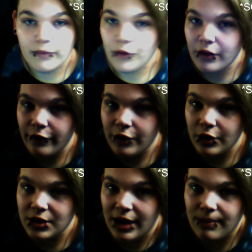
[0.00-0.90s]
for the
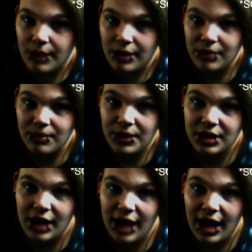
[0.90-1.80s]
first like month
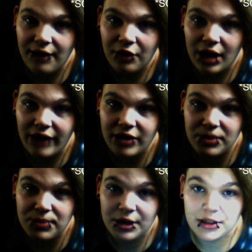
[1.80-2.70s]
and a half you're going to have this
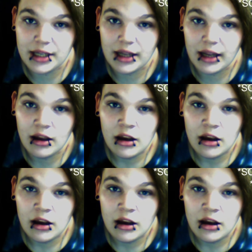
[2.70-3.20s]
piercing.